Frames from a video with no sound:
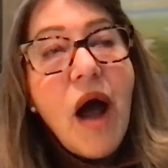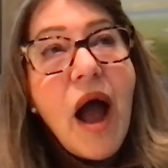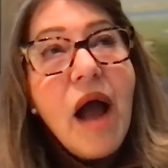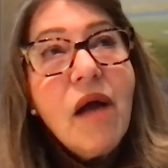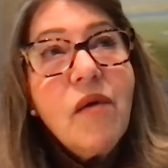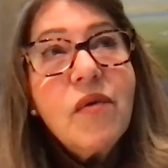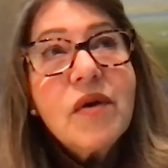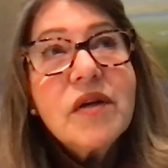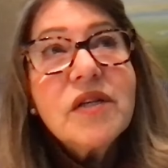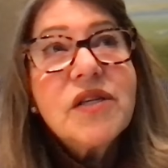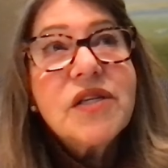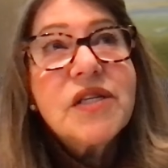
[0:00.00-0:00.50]
I
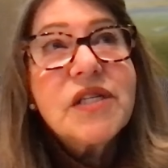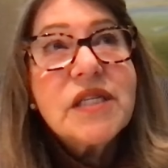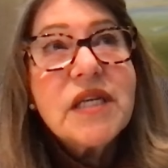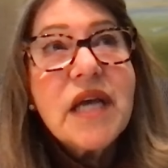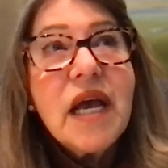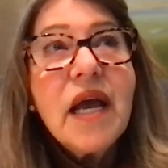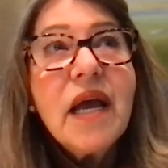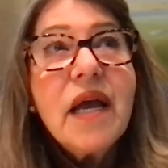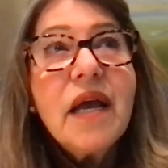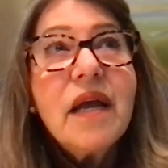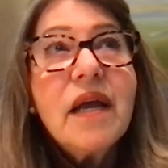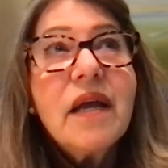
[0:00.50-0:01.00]
would
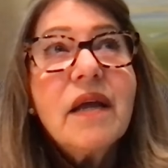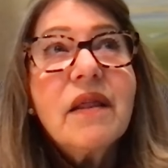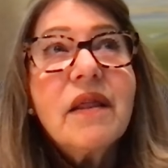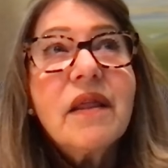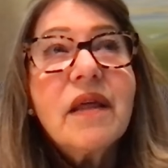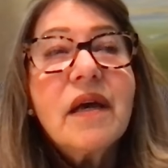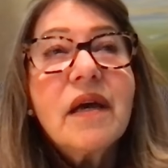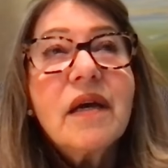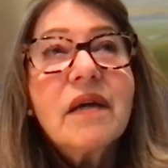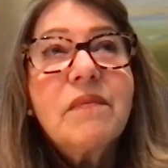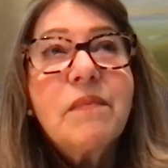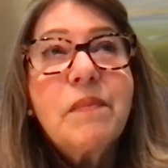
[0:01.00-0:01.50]
say
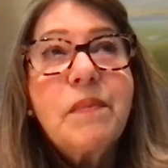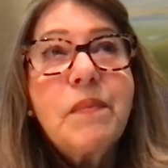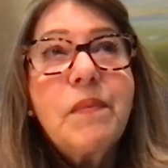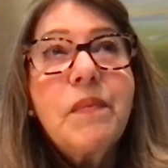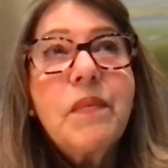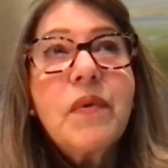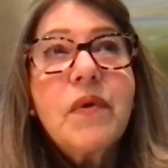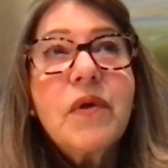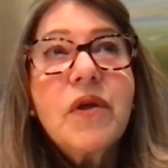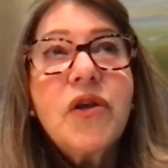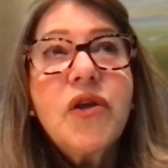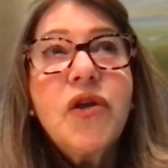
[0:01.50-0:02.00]
that
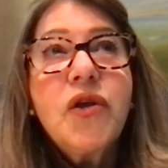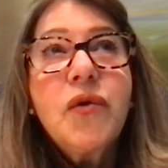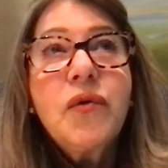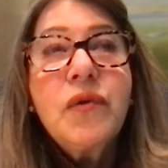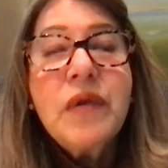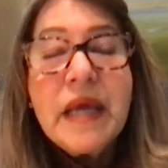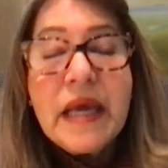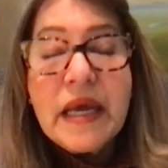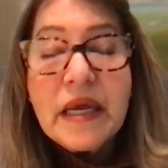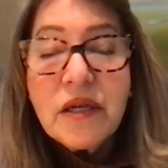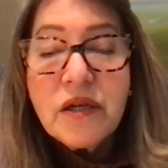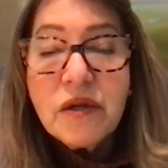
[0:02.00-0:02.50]
you
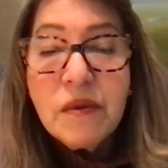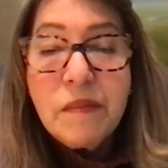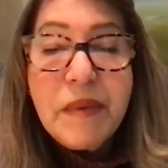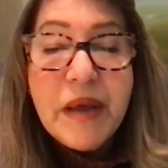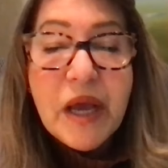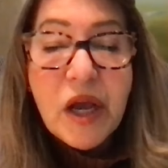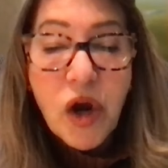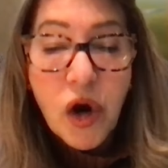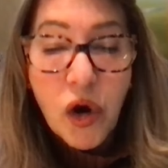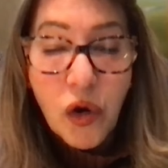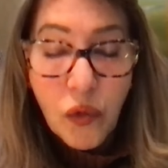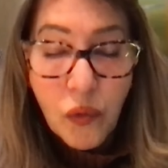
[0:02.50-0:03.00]
need to
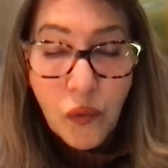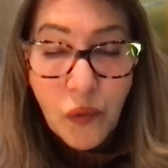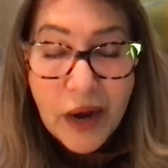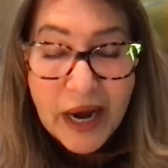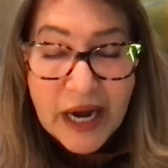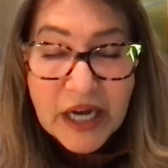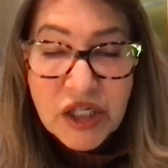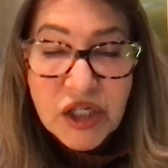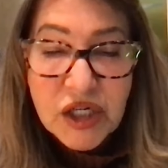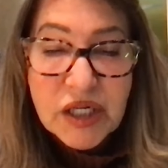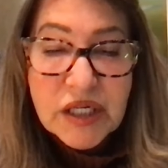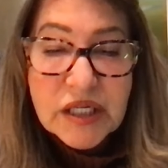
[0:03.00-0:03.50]
be
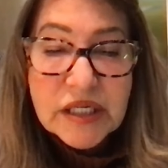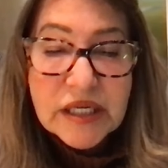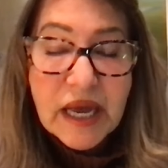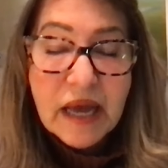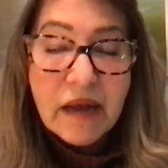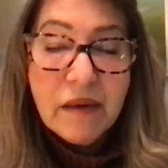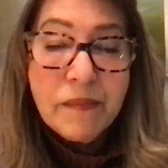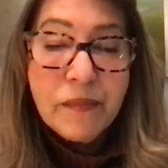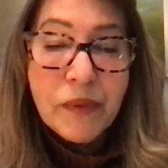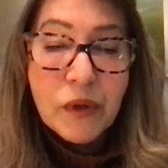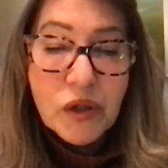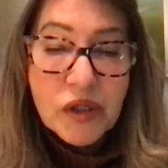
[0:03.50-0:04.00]
courageous
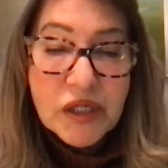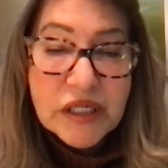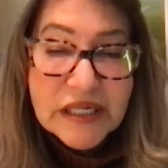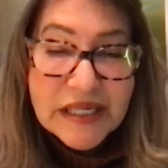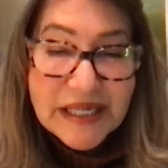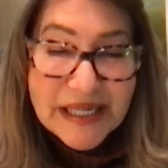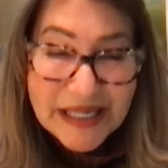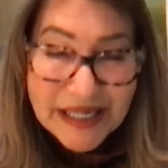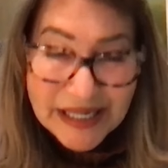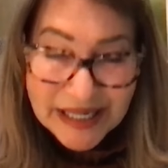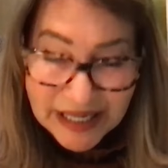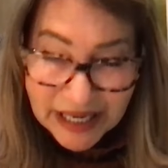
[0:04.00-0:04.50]
and
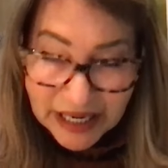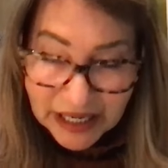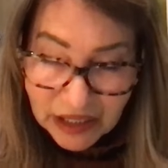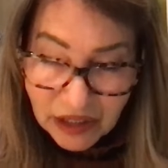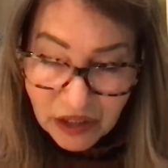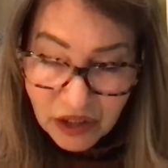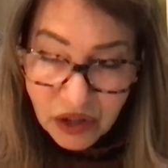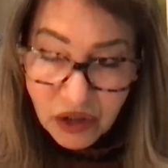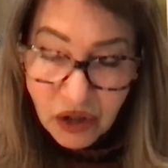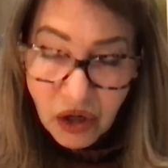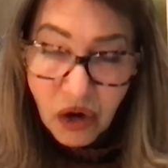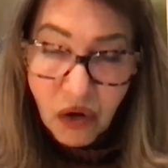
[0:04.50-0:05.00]

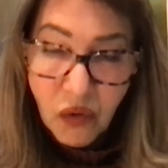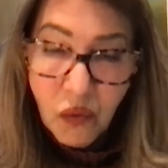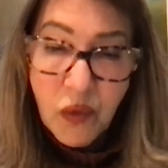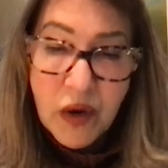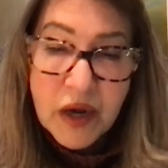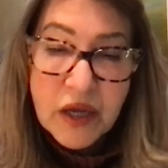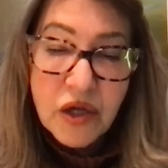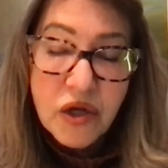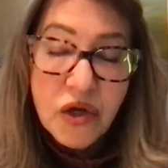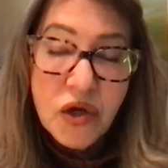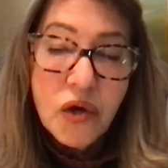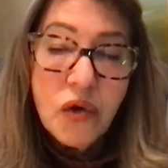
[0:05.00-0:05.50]
persistent
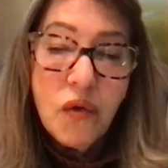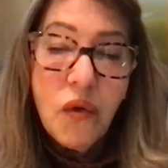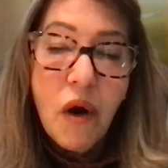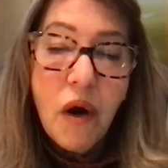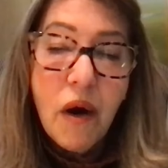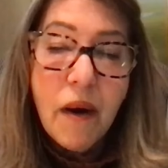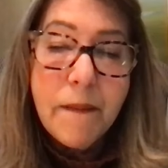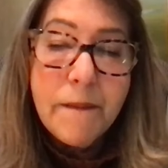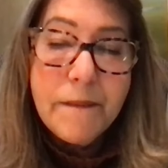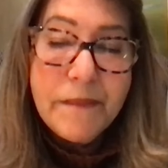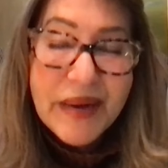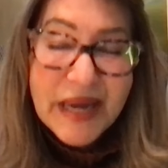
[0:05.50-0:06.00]
when you
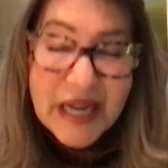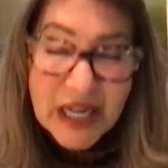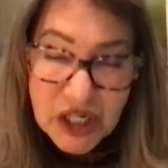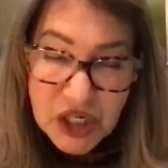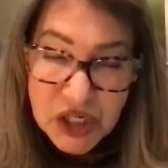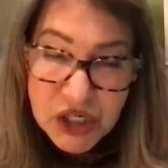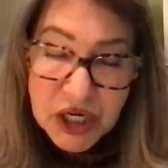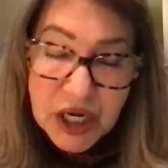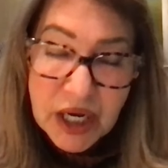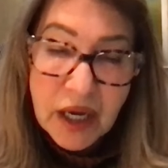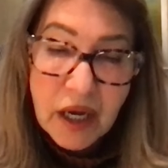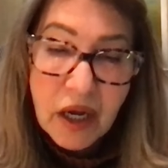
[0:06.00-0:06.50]
are
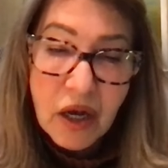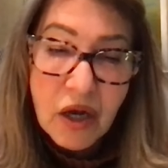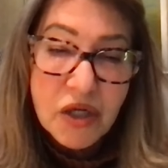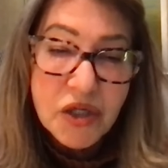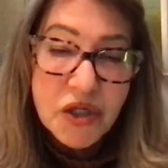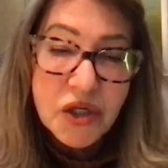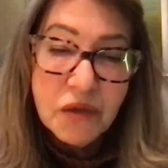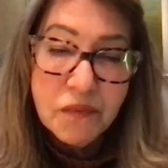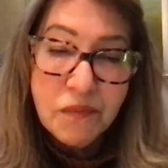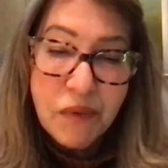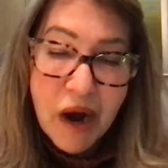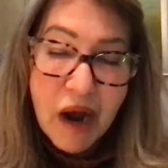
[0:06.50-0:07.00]
pitching,
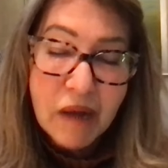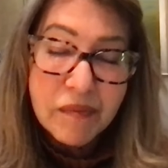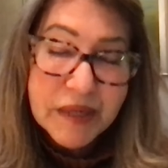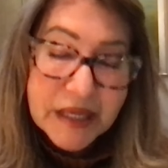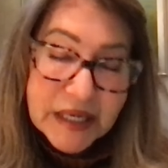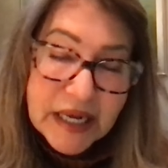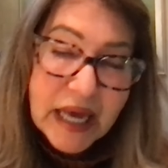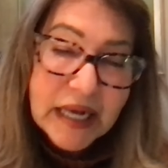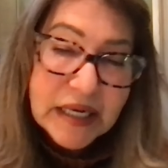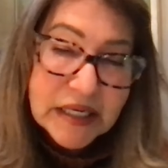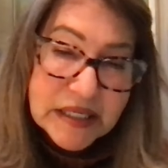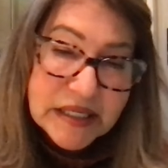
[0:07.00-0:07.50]
because you're probably
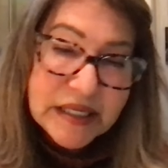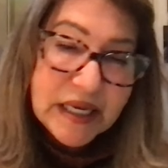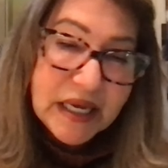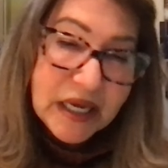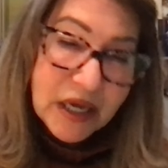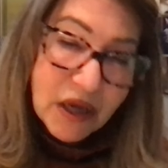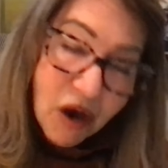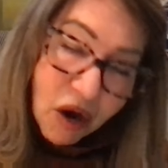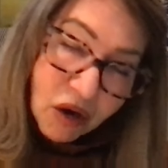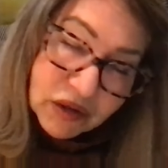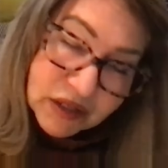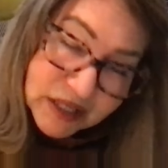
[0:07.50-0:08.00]
not a
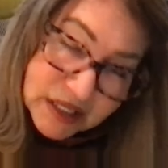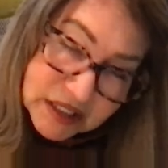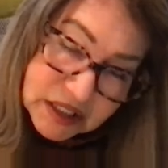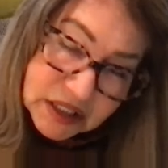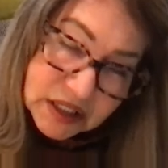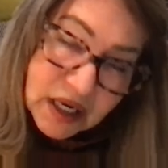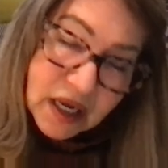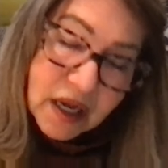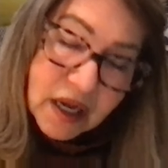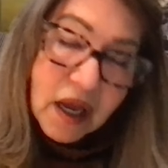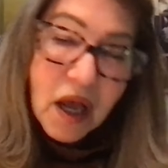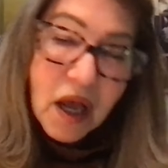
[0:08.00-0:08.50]
CEO
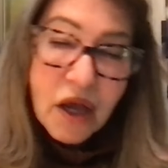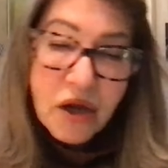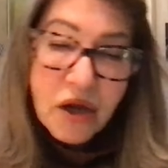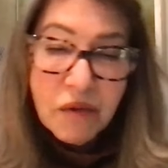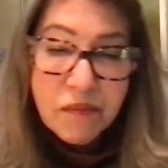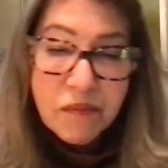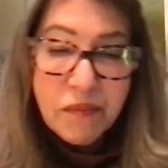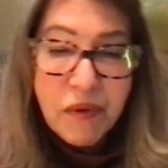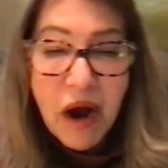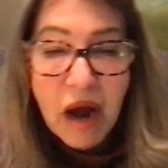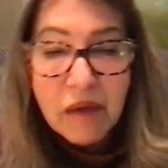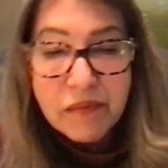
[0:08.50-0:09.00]
listening.
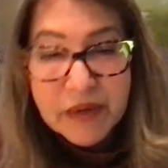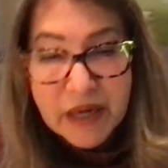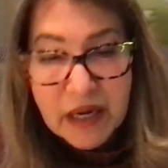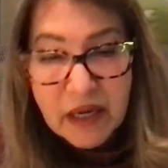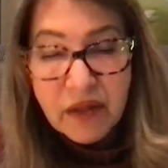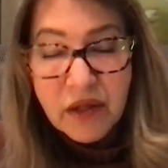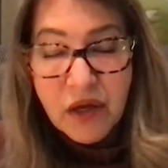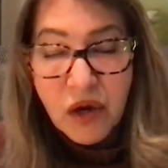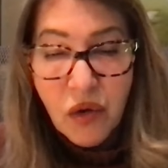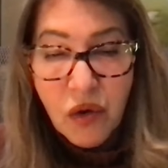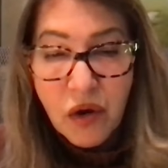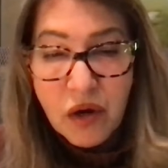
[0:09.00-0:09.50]
You're probably in
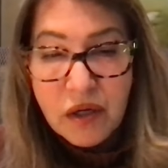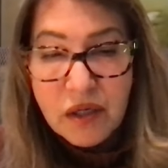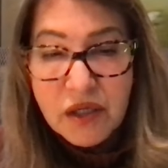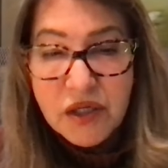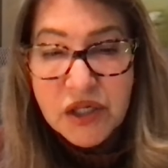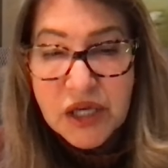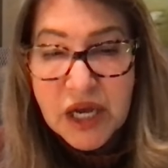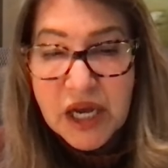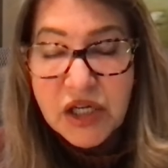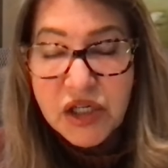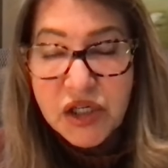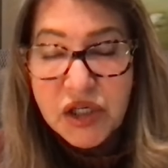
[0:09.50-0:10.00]
the
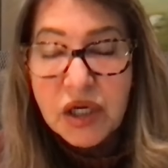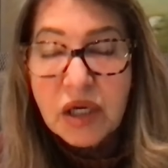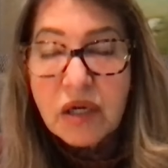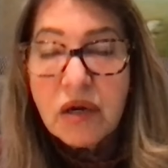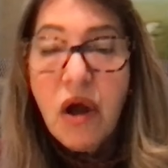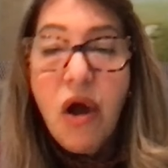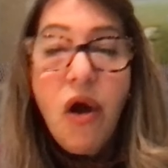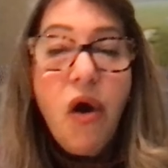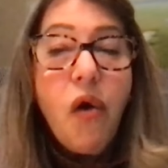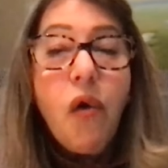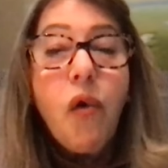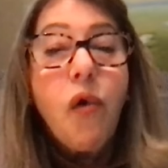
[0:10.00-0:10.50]
organization
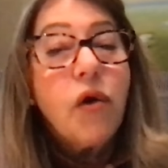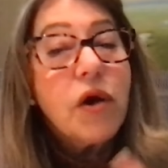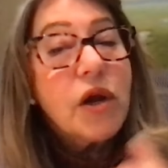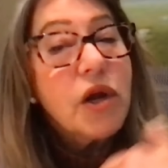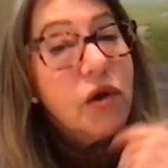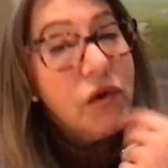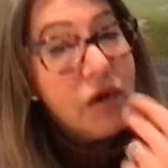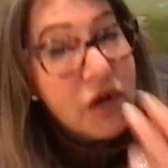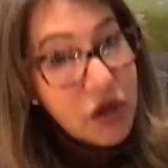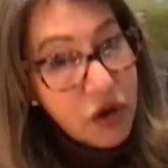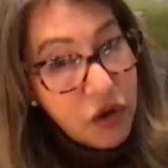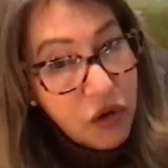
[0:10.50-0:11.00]
or
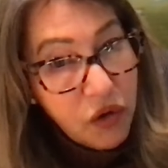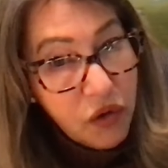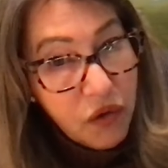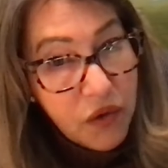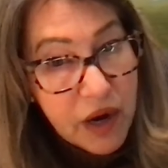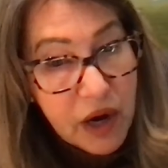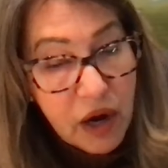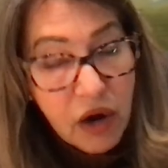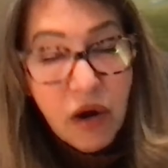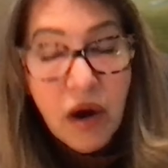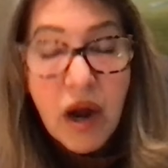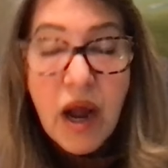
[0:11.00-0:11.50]
you're in your
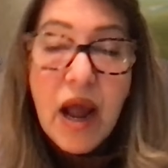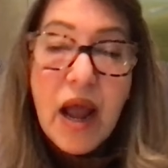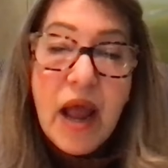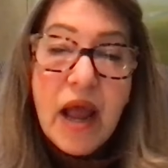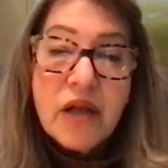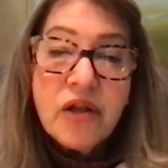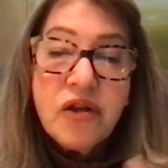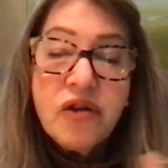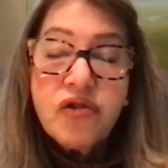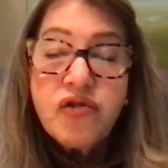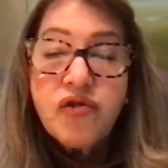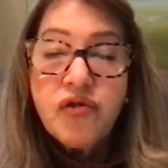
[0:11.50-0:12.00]
career
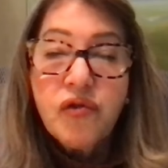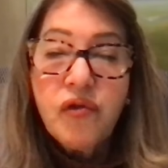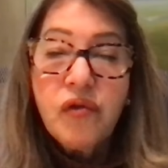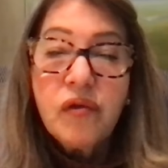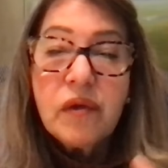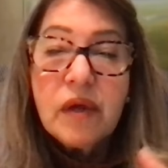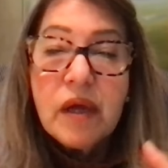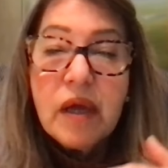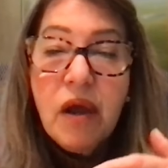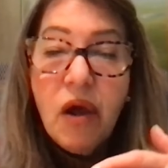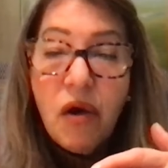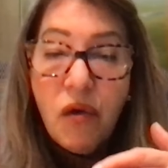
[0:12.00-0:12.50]
and you
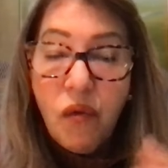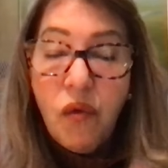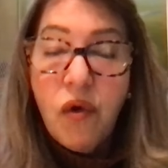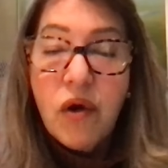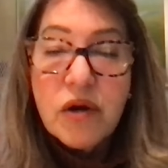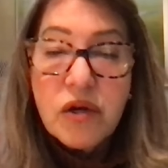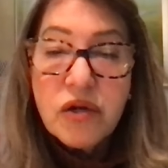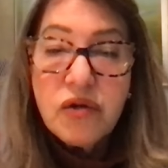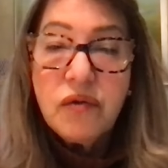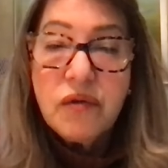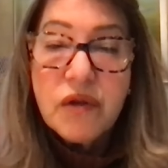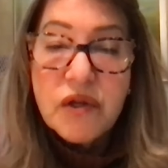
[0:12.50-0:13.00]
truly want
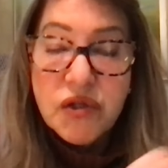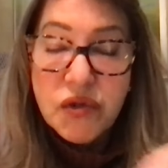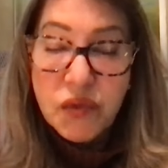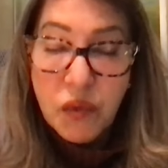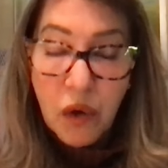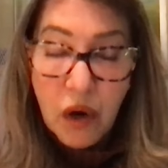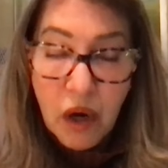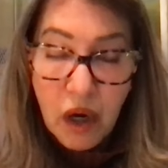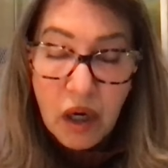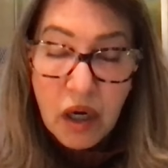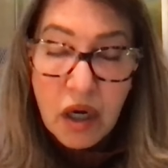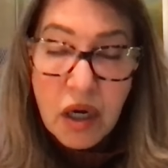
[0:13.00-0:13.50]
to do this
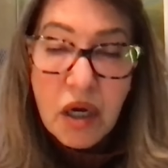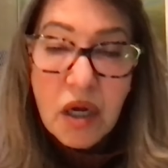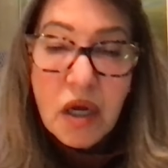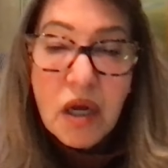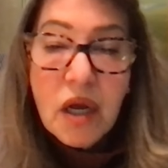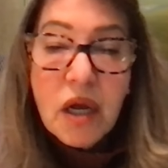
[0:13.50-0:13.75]
work.